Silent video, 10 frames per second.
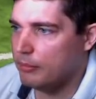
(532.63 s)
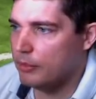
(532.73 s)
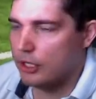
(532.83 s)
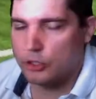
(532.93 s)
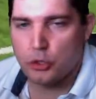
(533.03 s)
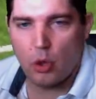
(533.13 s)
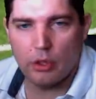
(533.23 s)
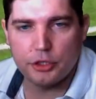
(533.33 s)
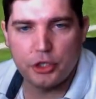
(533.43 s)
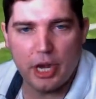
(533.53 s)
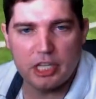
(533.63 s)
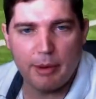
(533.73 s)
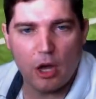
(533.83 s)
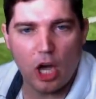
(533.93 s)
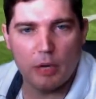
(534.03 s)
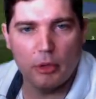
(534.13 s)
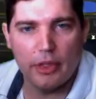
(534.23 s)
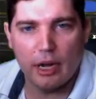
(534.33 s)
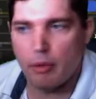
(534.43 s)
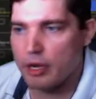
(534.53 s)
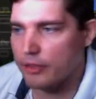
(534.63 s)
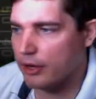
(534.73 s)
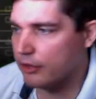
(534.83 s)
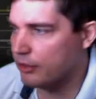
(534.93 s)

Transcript: The controller changed my audible that I wanted there.